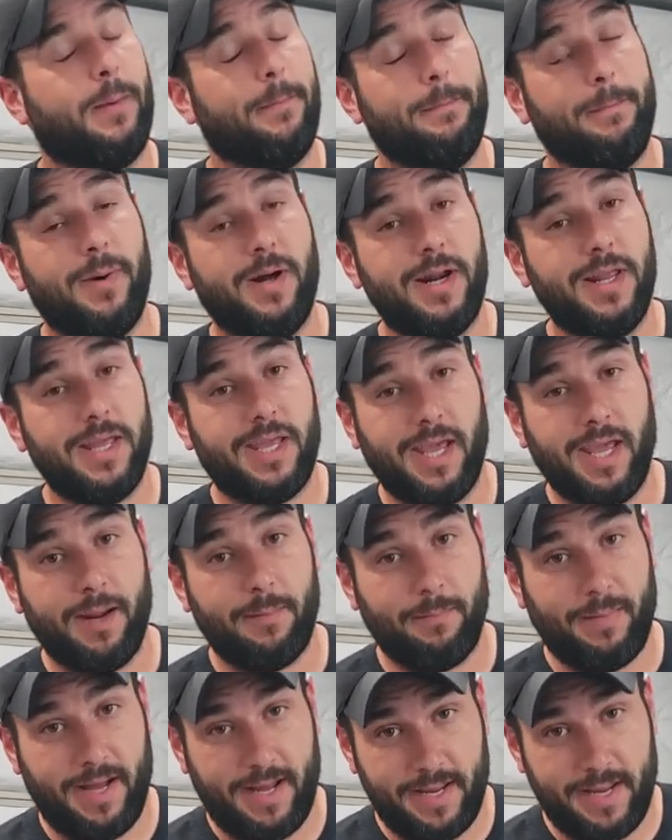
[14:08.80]
money
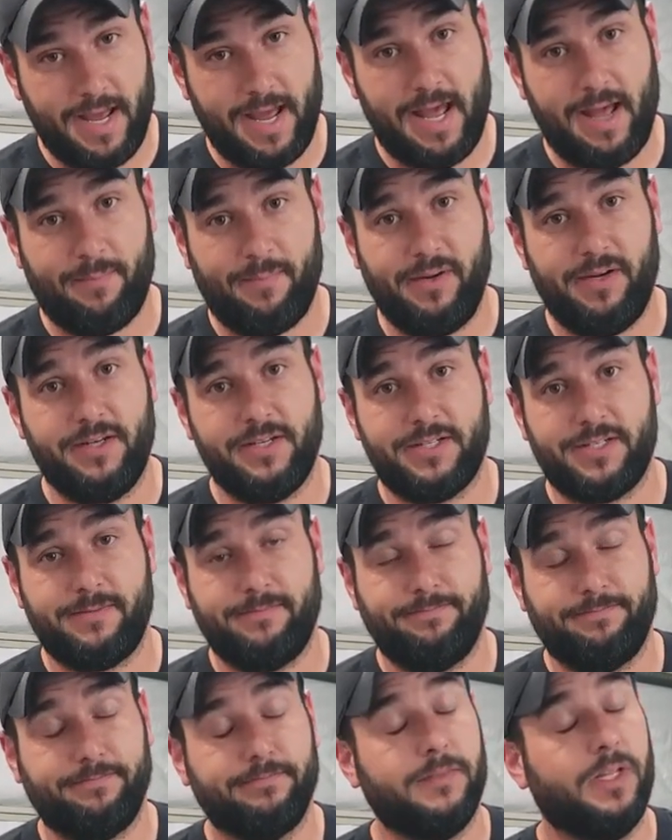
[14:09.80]
can't buy you happiness,
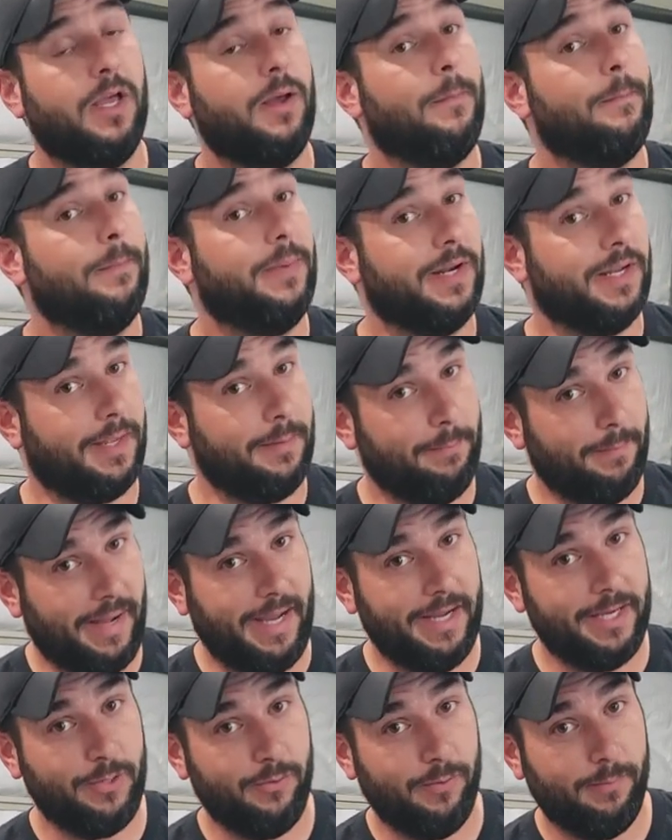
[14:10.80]
but it can
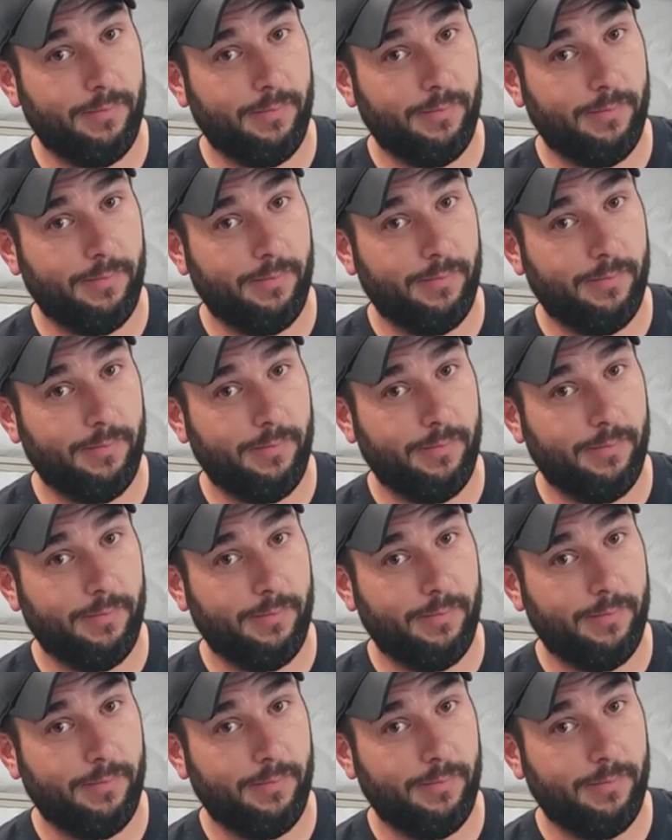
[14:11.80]
buy you a